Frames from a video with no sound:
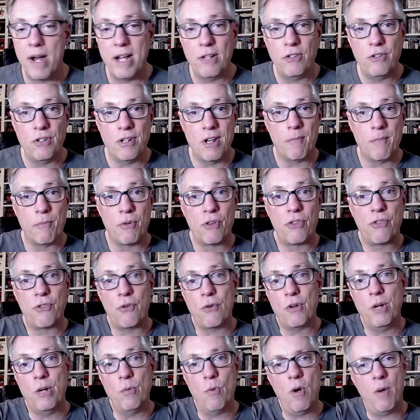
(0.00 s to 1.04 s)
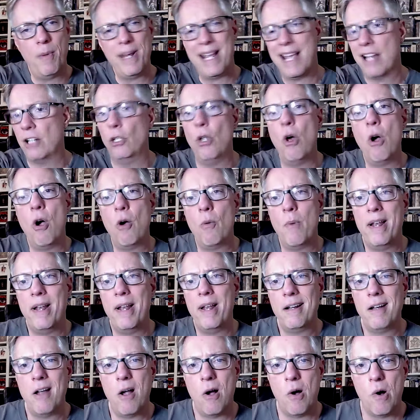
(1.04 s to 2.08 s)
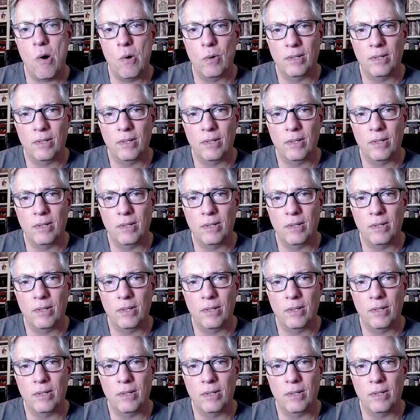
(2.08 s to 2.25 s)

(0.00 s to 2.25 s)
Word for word: to number 31. We got a long way to go.